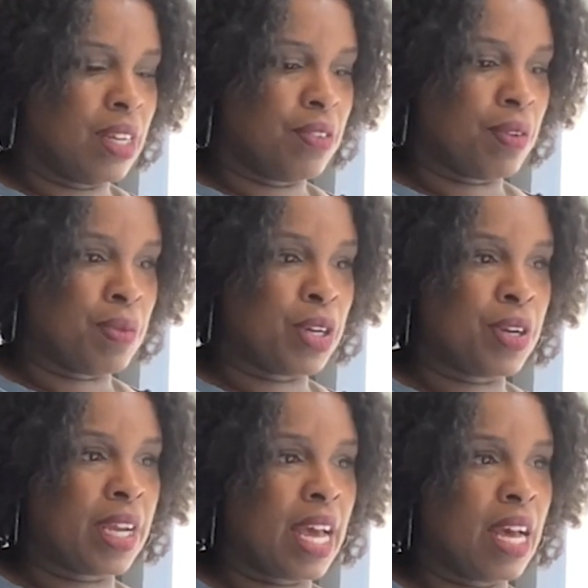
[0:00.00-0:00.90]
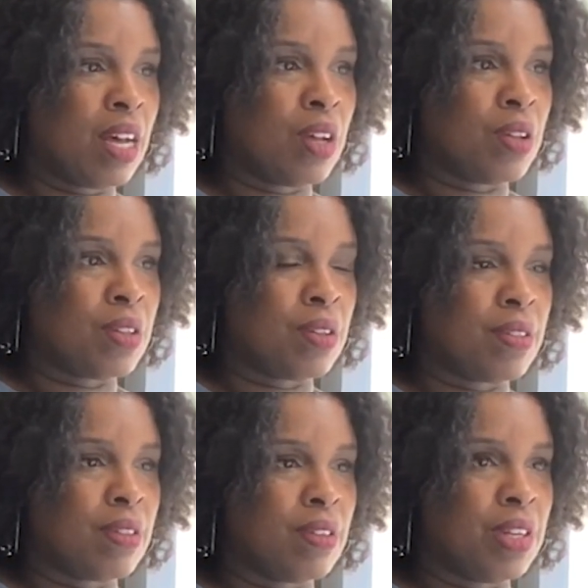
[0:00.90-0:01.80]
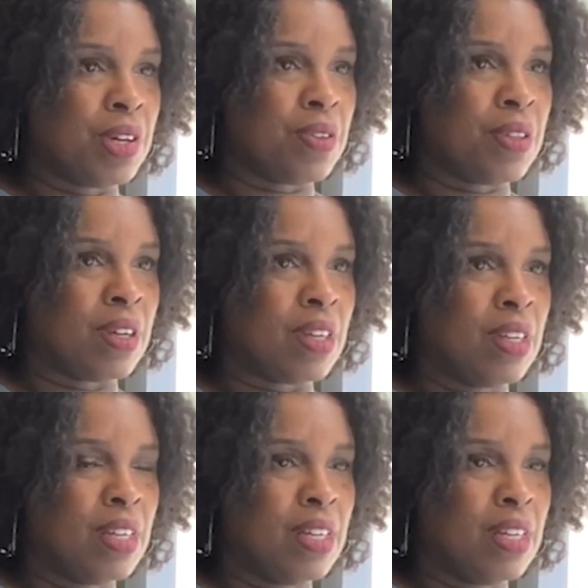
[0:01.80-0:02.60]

from learning how the, you know, the